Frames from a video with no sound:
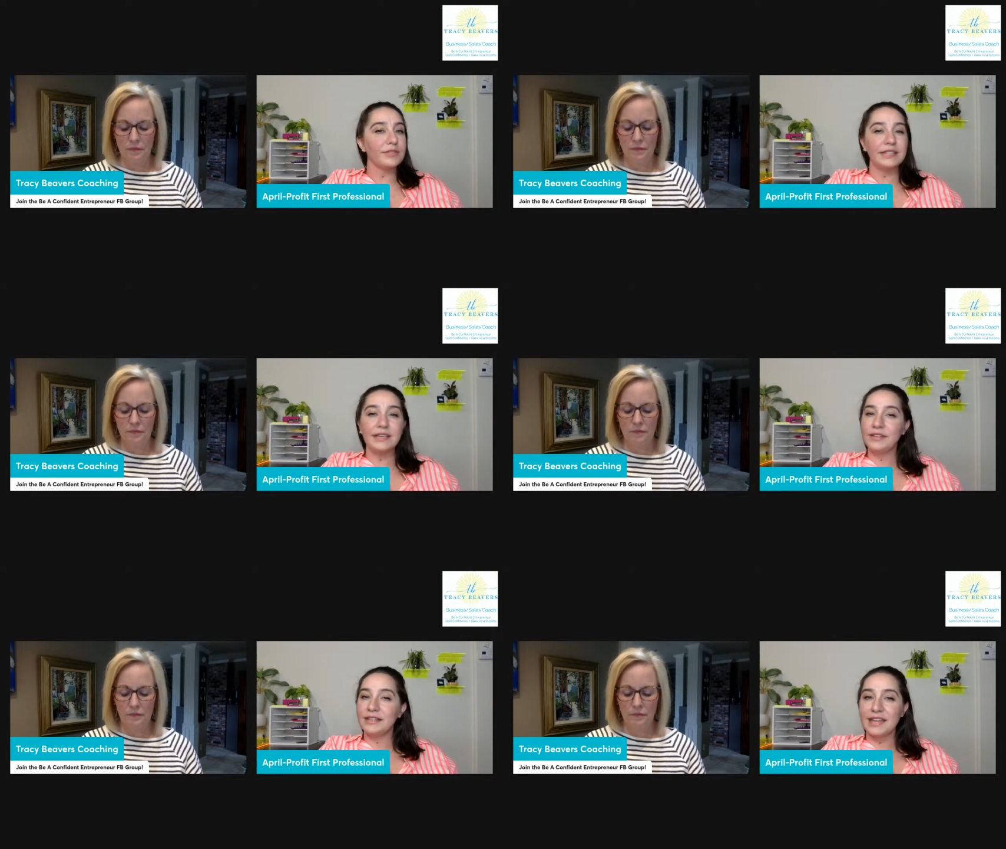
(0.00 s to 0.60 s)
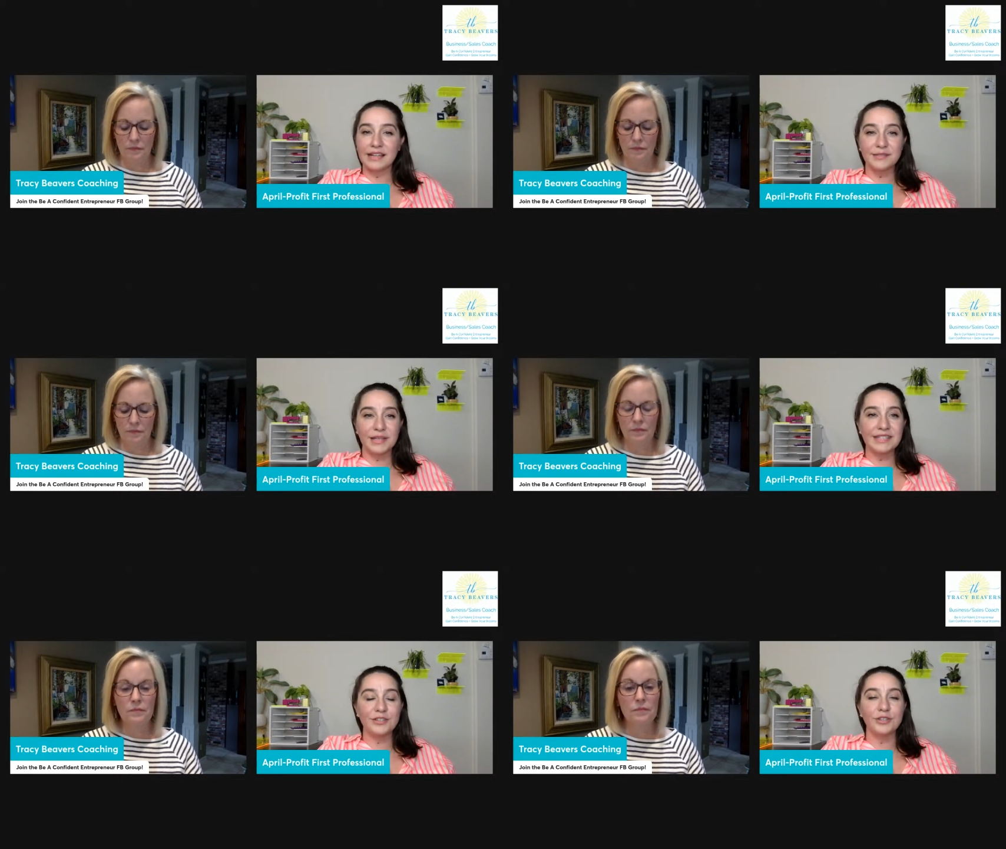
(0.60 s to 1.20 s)
Speaker 1: receiving a text
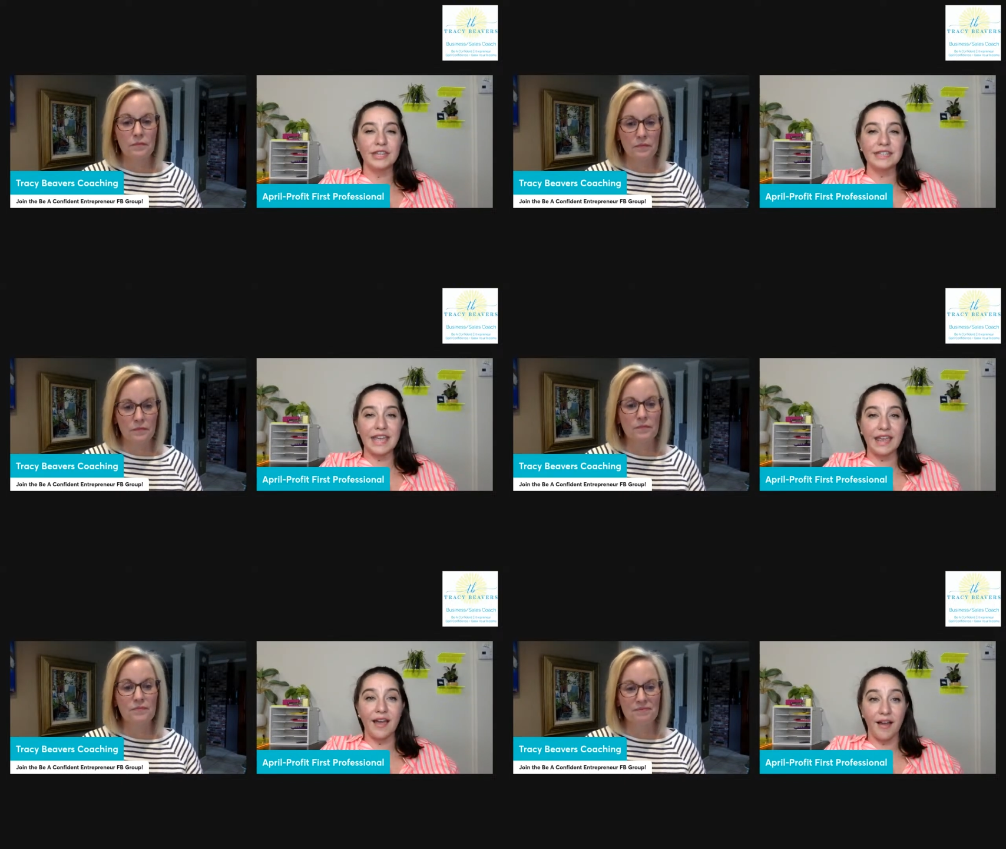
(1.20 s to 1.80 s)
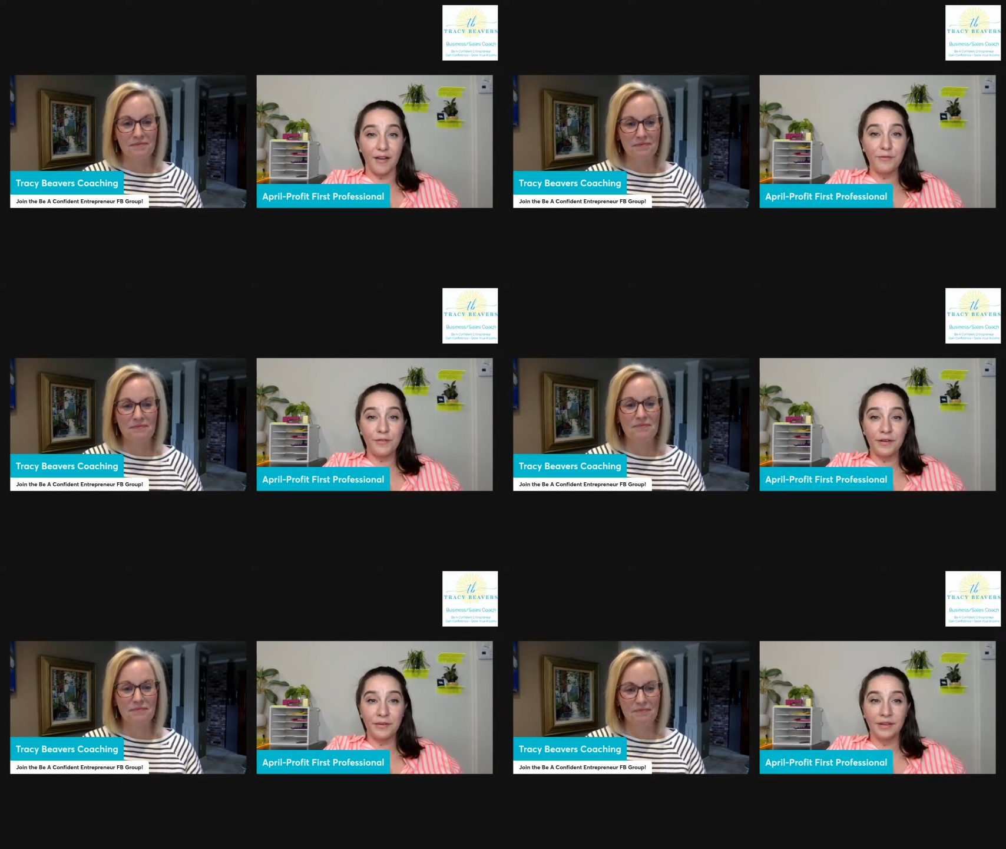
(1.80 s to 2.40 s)
message the day of
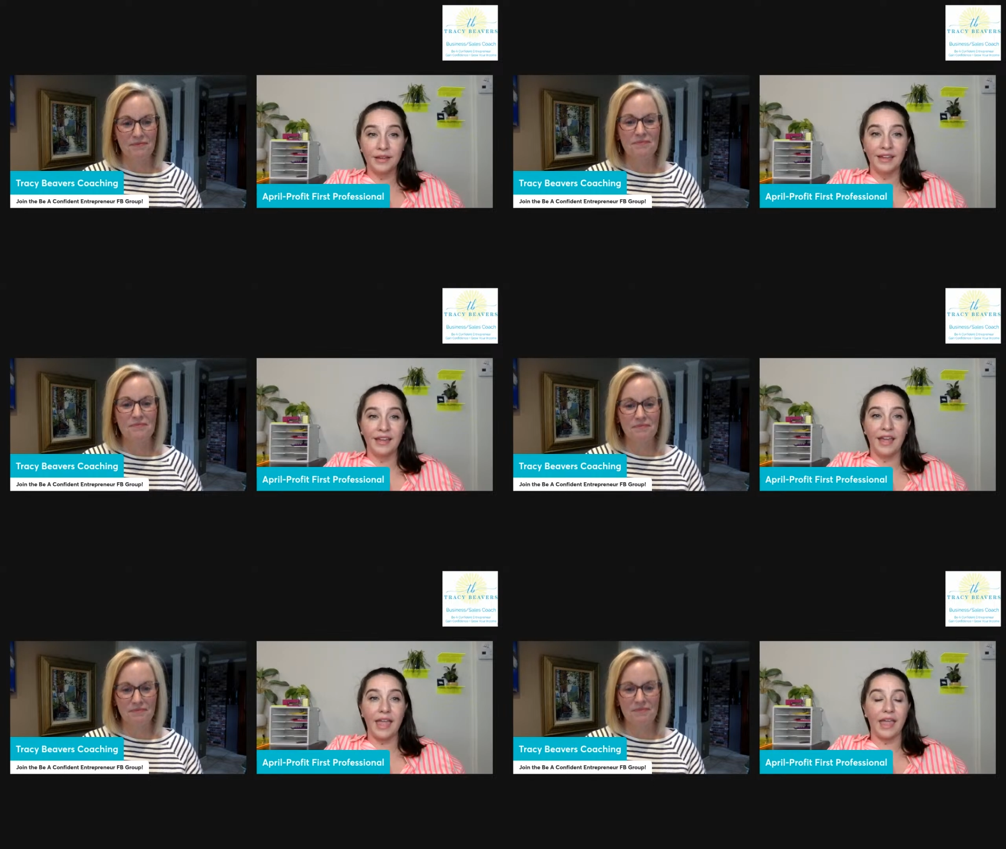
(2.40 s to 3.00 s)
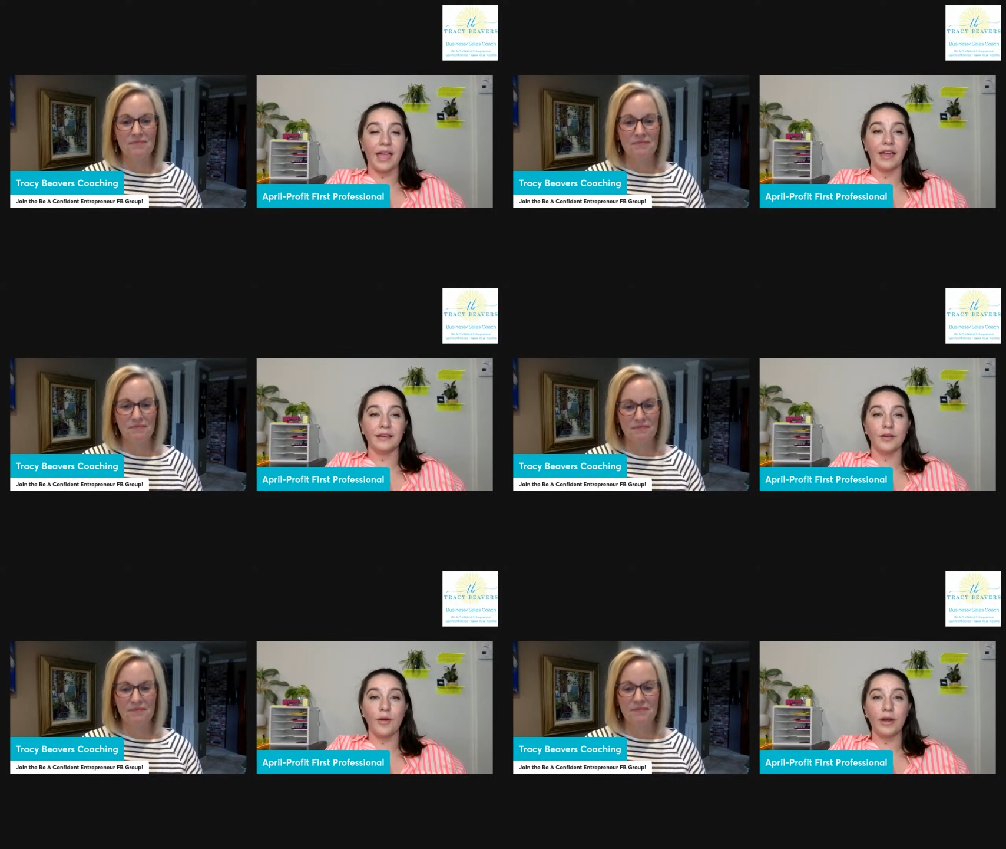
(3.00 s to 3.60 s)

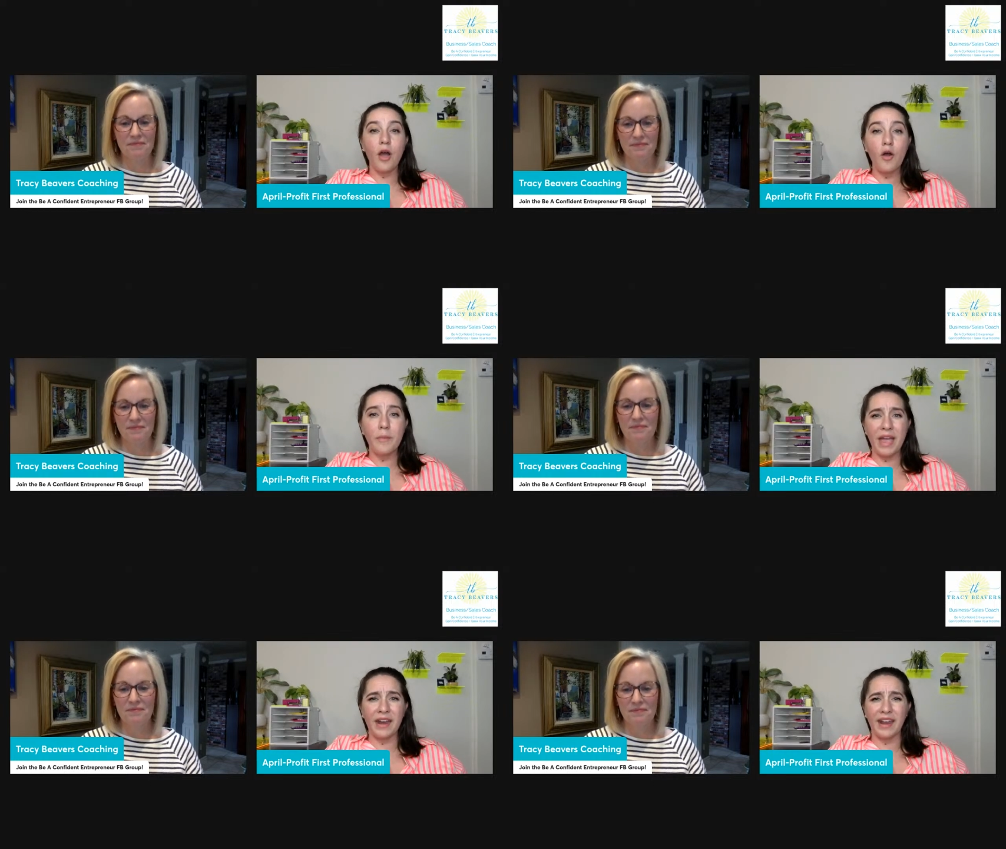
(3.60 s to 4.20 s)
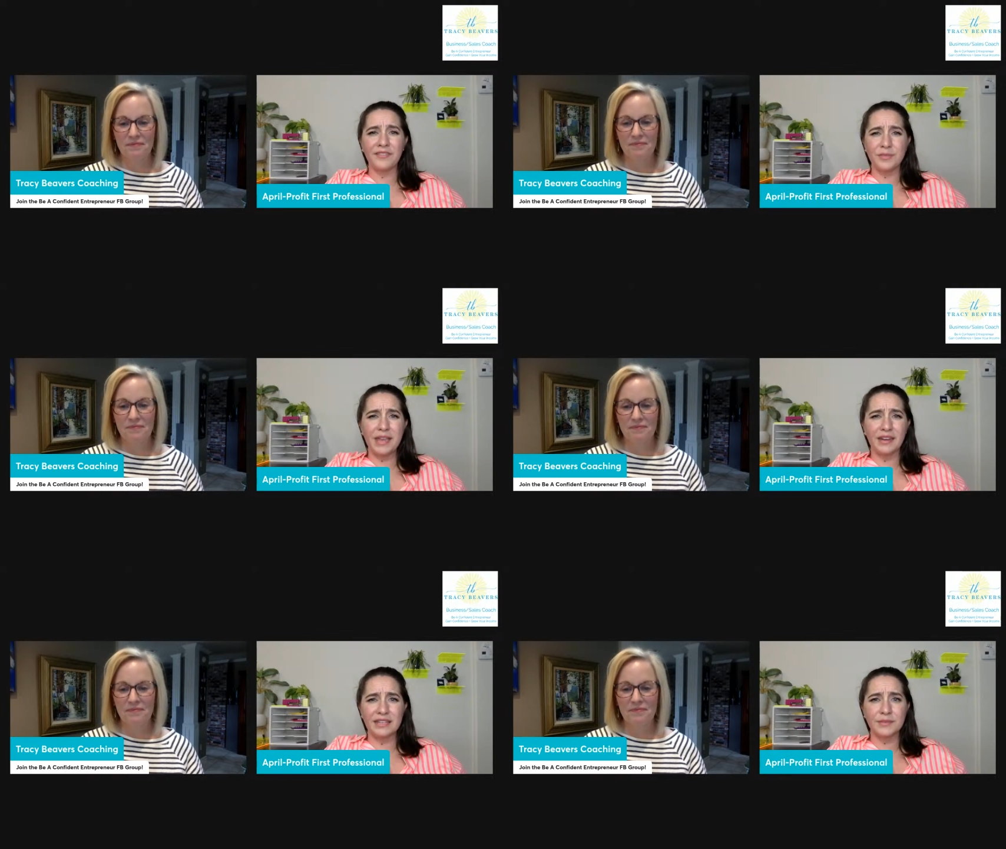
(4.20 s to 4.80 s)
and going, oh man, I have to
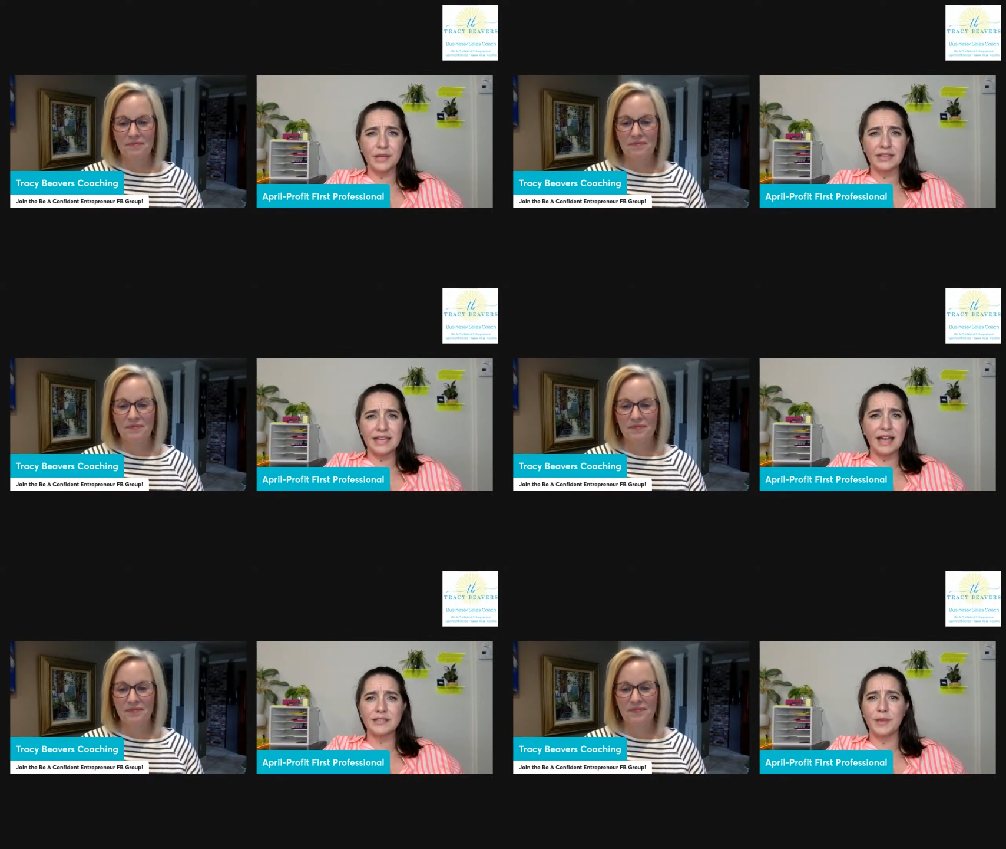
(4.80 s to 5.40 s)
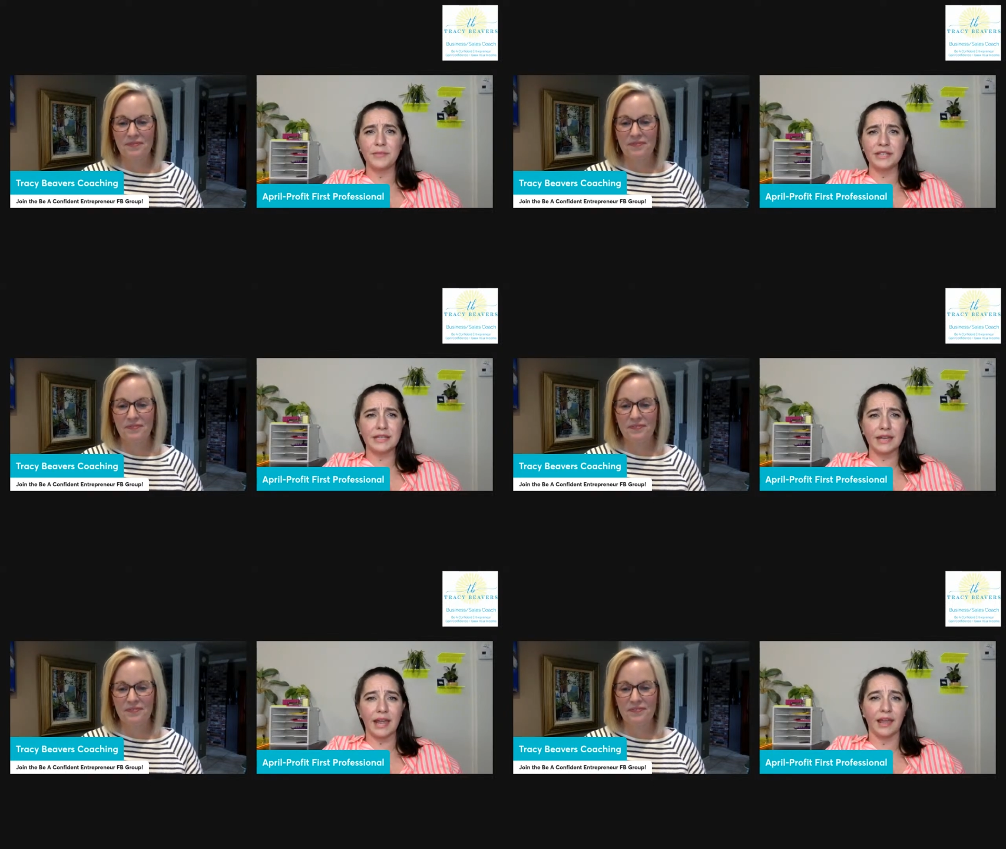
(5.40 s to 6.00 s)
make an estimated tax payment
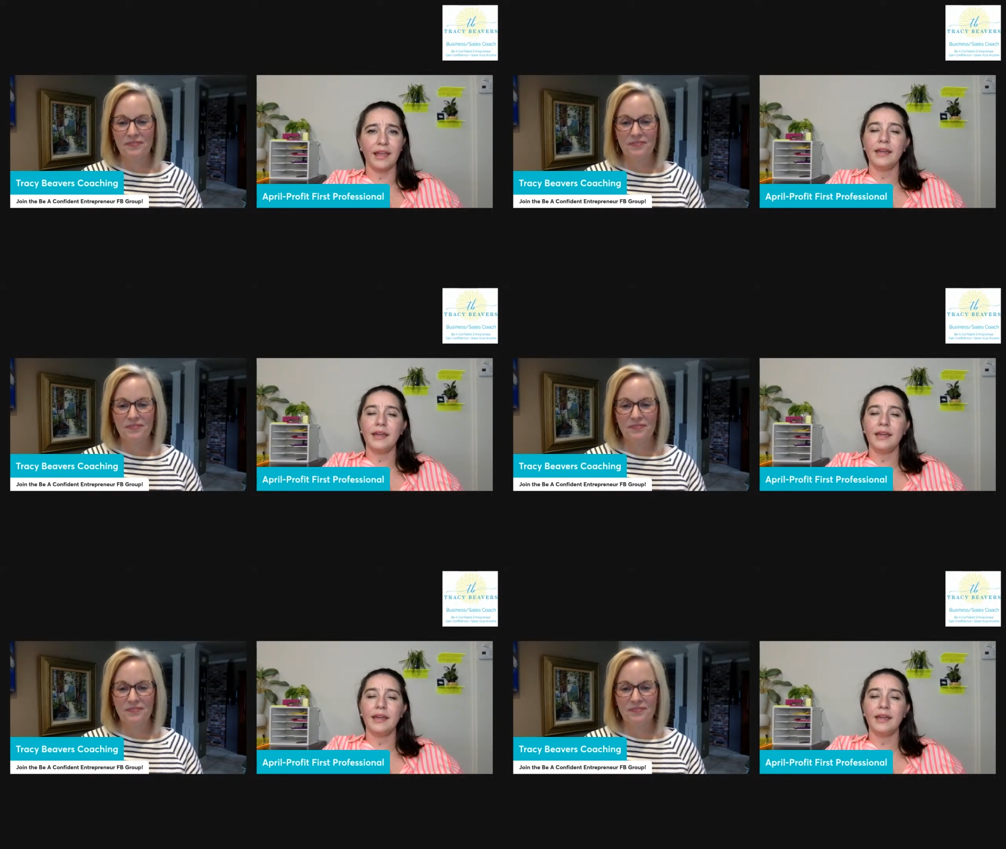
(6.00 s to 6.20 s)
today.